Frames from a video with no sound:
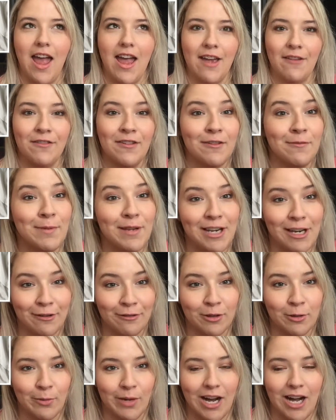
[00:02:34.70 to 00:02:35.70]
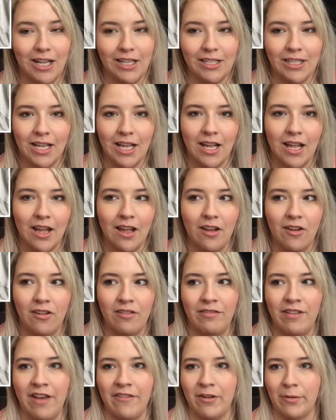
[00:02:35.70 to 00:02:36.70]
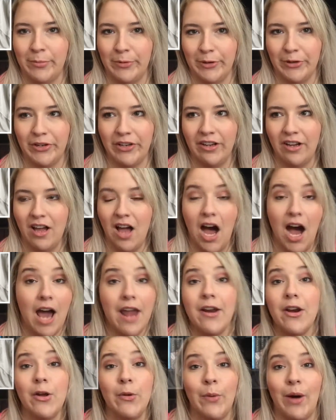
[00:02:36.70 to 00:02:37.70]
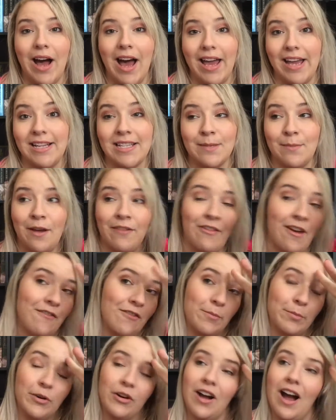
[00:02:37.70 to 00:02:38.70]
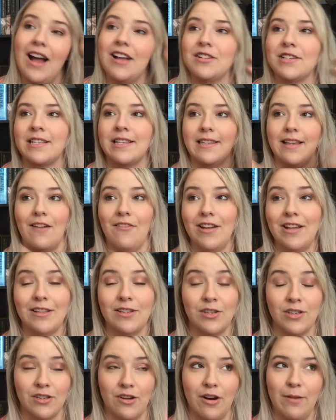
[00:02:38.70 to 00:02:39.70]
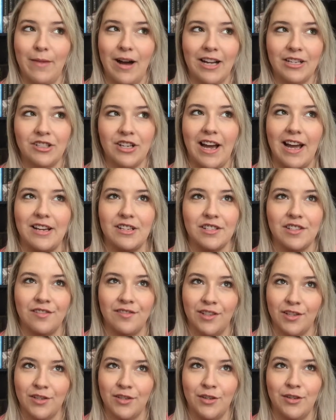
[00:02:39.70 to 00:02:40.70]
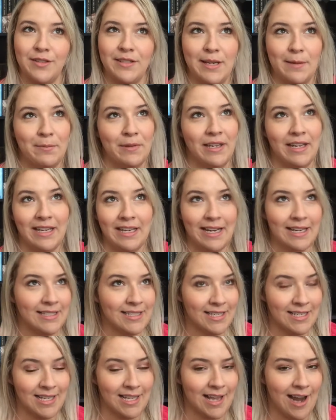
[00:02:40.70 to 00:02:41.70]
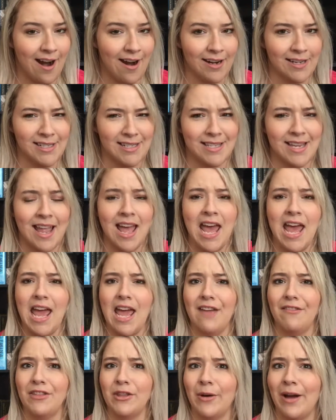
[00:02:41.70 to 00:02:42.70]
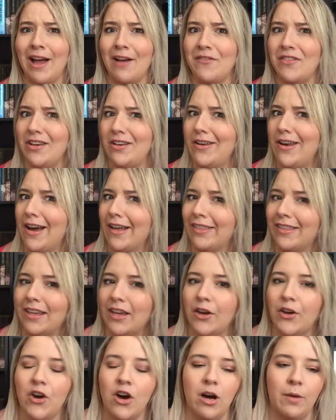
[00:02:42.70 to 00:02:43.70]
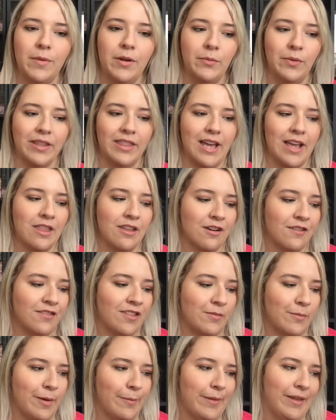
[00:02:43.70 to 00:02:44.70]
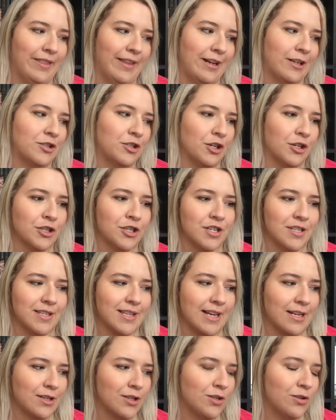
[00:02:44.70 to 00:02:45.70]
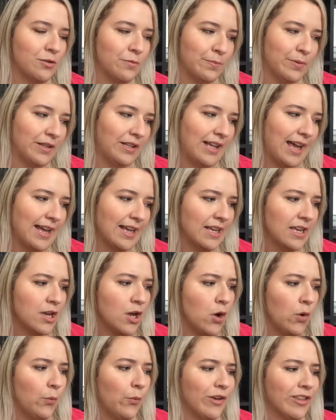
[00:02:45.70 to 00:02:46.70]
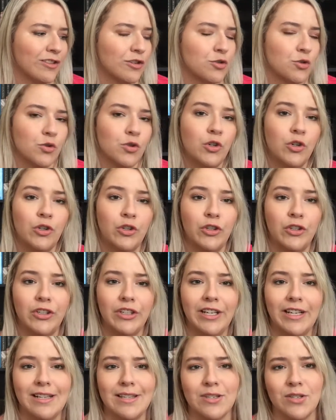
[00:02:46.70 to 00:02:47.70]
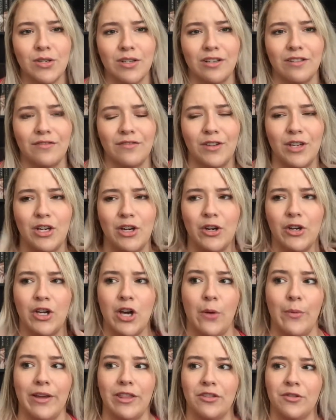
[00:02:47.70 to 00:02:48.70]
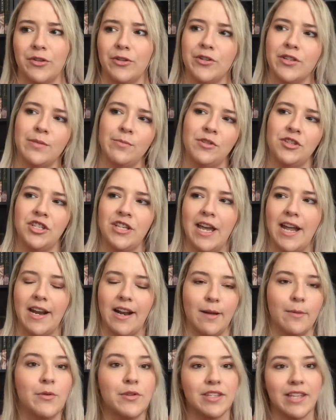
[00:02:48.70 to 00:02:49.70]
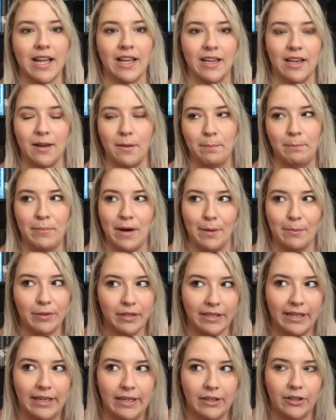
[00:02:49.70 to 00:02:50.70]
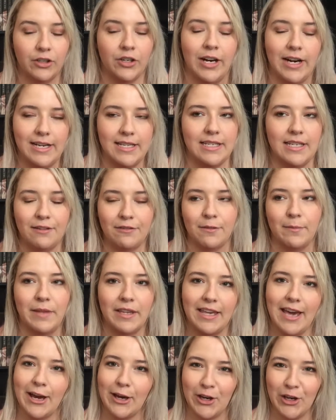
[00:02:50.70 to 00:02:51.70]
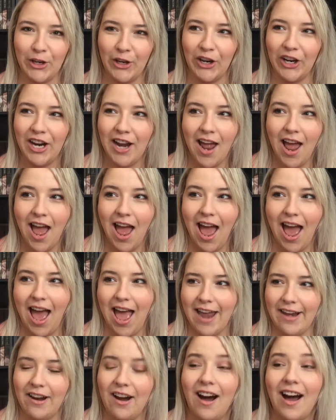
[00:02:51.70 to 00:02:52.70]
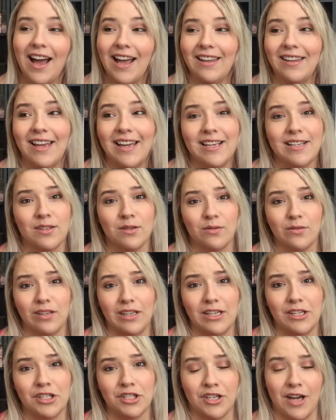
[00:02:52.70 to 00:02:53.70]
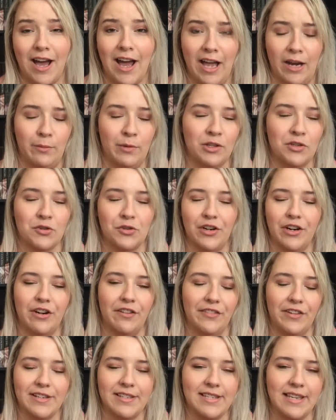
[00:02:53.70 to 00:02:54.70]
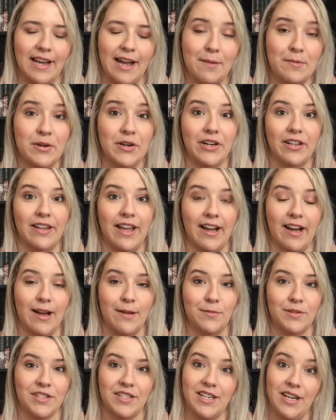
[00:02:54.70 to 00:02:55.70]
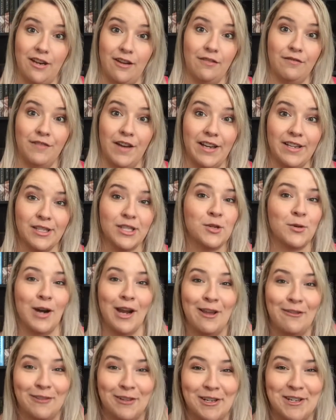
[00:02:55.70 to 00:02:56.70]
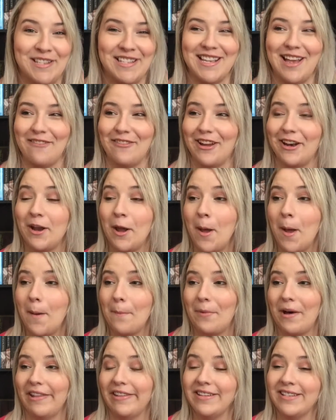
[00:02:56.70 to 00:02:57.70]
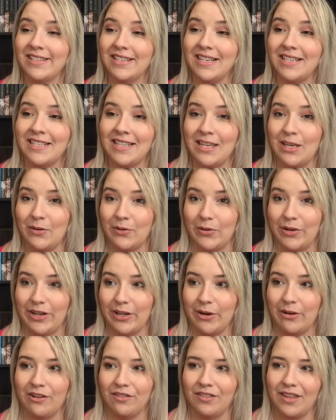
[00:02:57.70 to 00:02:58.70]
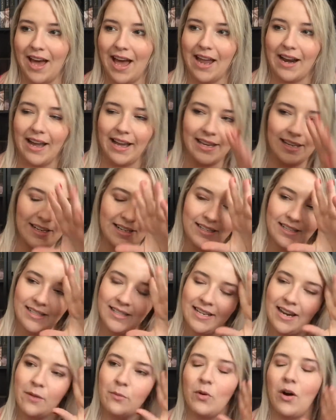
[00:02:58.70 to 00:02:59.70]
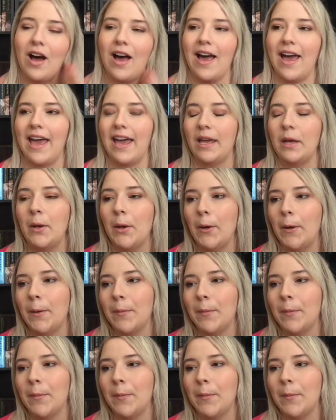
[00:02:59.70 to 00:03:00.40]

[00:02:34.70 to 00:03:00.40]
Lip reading: If you've been here for a while, favorite book. I don't know why, it's my favorite book. I just love it so much. I just feel so deeply connected to the characters, even though I have nothing in common with either of them. I mean, like, Josh is like super like withdrawn and sort of, you know, going through some shit, and I'm just like bubbly and crazy from the get-go. And Isla is really shy and withdrawn. Obviously I'm not, like, I'm just in your face 24/7. But listening to the audio of that, I can understand why.